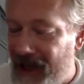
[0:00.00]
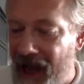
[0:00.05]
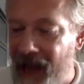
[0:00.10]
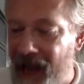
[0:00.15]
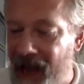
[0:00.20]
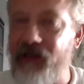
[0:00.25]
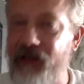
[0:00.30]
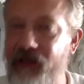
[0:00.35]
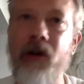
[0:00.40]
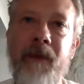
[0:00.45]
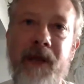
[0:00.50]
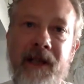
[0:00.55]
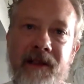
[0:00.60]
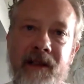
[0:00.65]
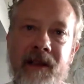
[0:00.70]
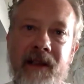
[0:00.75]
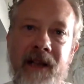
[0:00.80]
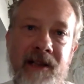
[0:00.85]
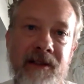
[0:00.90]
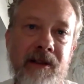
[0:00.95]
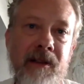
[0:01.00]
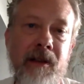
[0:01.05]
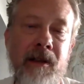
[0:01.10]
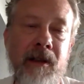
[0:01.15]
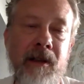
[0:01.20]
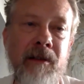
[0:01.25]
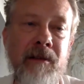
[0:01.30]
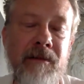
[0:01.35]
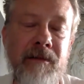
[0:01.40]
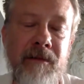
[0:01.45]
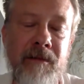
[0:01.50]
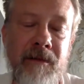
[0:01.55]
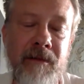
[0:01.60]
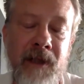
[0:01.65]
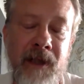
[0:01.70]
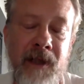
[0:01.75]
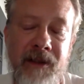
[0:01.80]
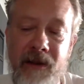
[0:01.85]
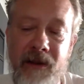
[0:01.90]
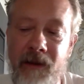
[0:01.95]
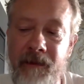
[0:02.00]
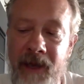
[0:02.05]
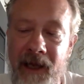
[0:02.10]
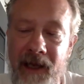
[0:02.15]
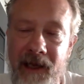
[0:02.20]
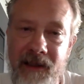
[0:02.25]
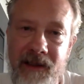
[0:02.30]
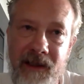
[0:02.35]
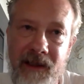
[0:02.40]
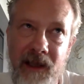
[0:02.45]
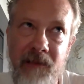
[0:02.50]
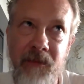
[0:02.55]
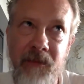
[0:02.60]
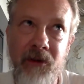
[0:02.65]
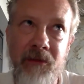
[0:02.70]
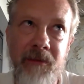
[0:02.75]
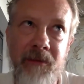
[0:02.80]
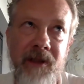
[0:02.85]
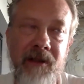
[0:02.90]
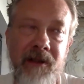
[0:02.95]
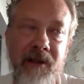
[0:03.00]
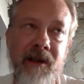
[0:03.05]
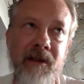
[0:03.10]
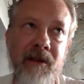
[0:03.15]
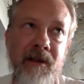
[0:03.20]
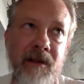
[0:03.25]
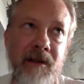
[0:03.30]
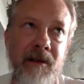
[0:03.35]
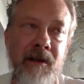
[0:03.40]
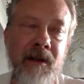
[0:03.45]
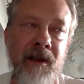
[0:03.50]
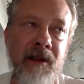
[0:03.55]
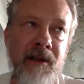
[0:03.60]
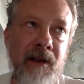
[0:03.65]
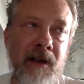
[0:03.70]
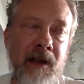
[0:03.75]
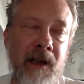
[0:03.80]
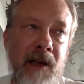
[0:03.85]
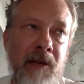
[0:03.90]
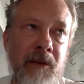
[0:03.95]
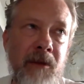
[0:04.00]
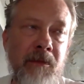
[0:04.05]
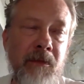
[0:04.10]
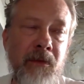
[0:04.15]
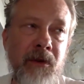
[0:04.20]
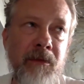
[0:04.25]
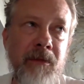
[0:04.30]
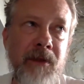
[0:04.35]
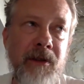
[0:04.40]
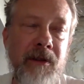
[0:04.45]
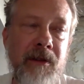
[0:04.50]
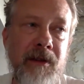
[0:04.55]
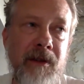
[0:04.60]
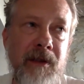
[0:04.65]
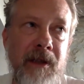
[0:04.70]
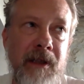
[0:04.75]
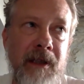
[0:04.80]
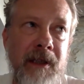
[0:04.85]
as committed as the Palestine movement and the climate movement.